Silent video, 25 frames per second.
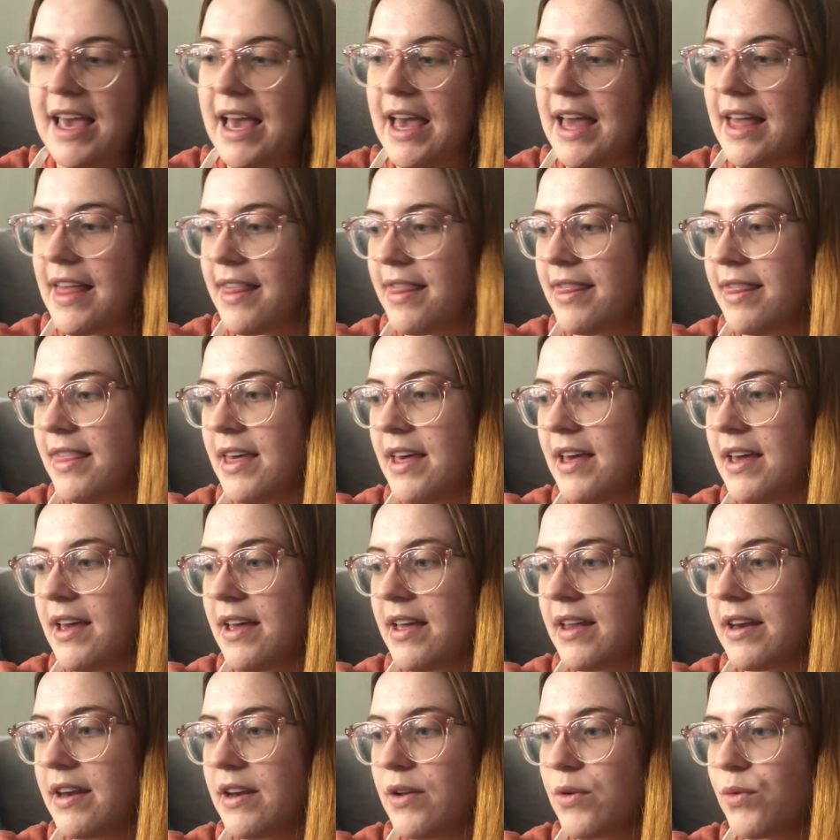And
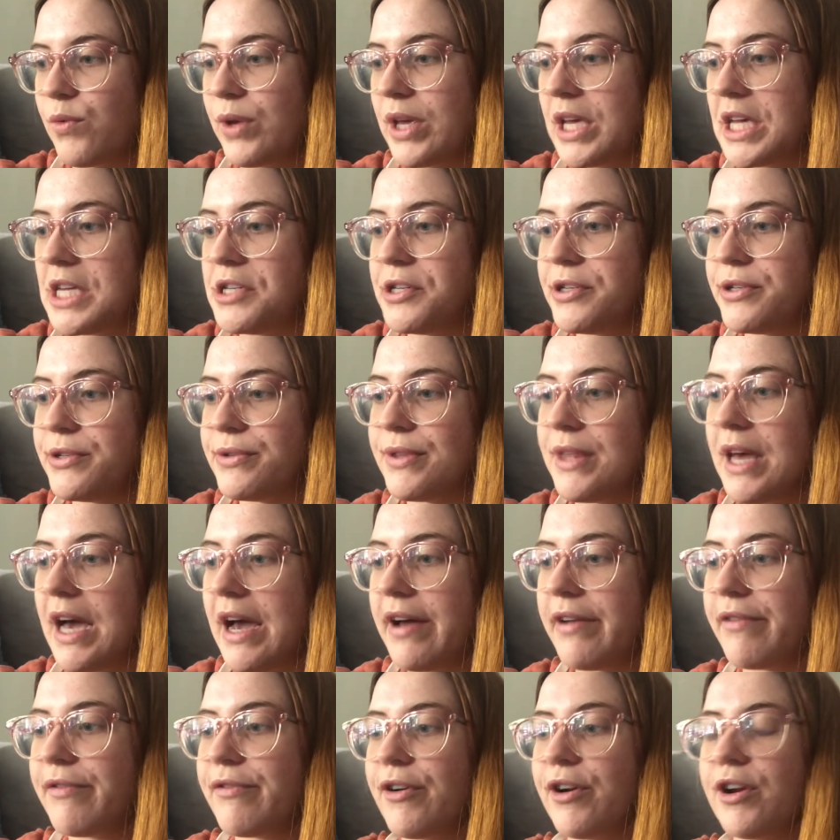then we can do
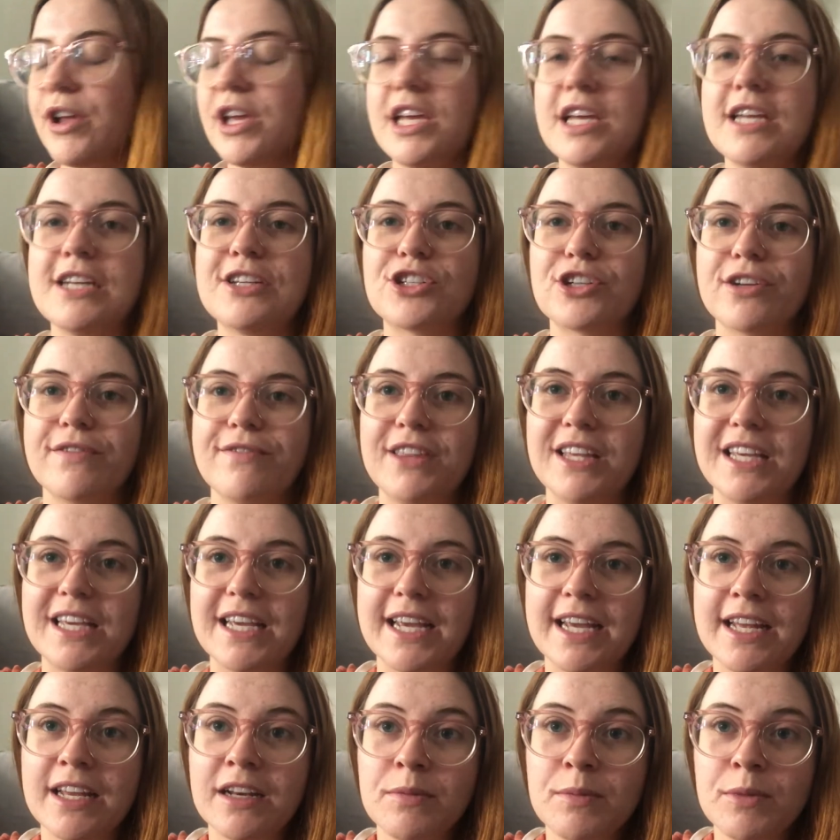that for each of the
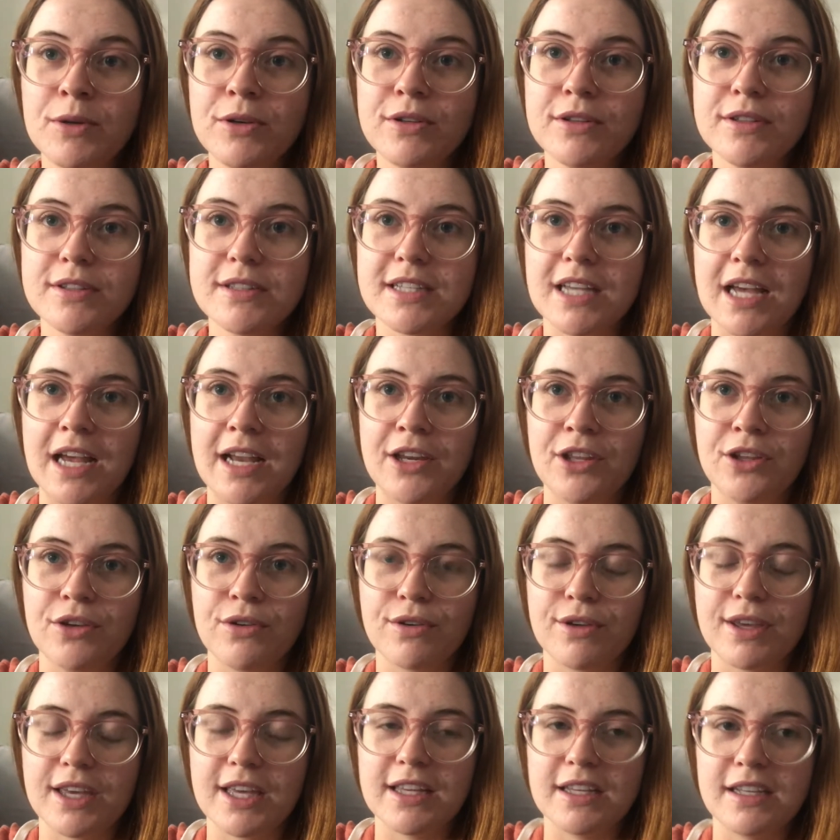animals, and you
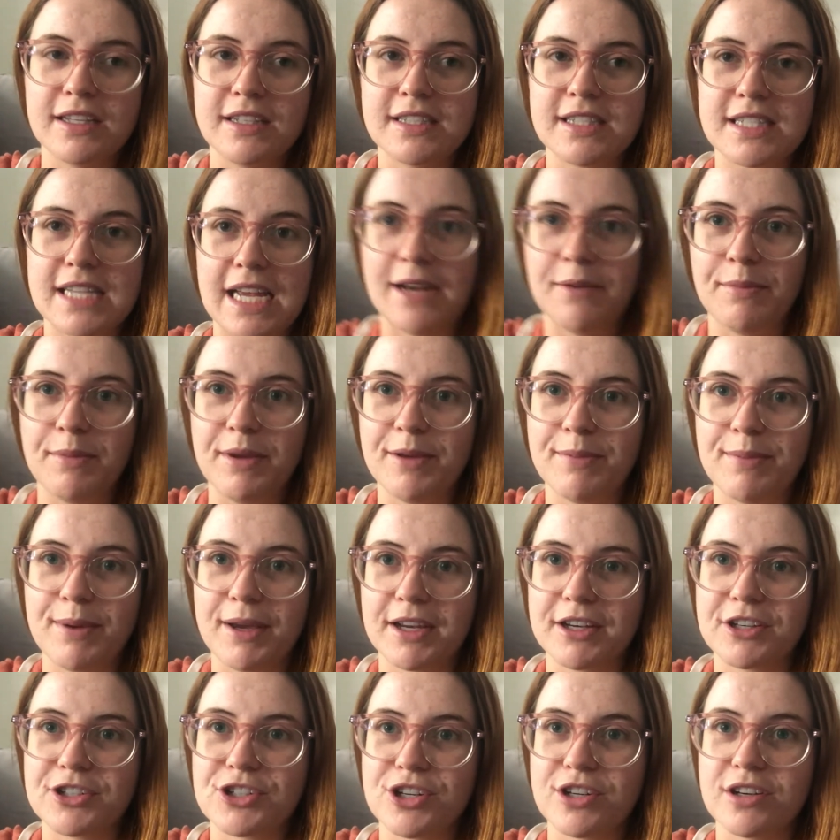can send me
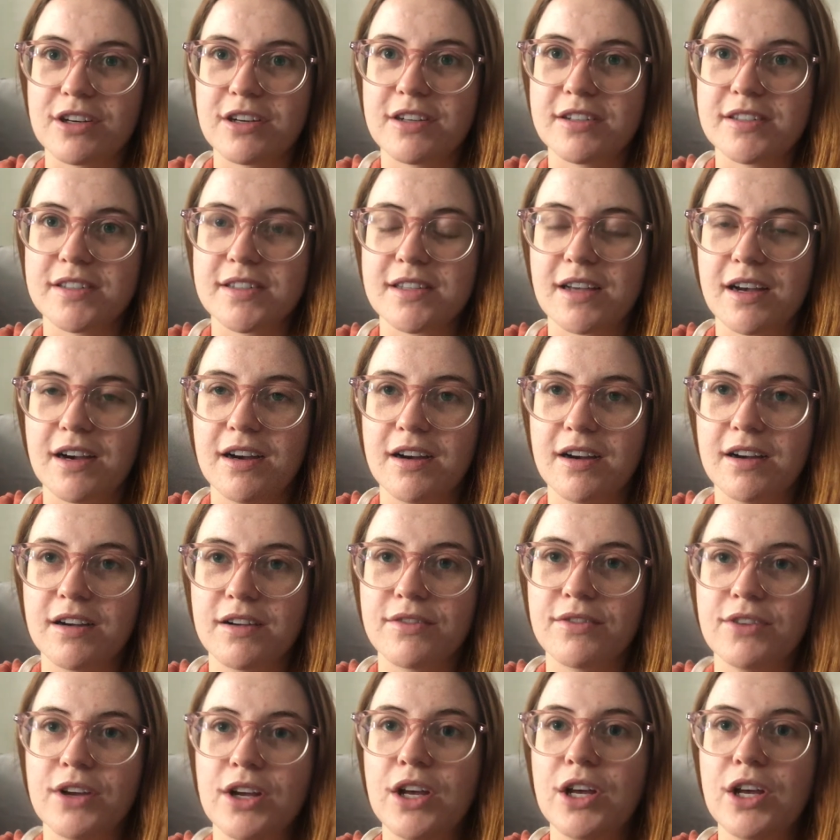pictures of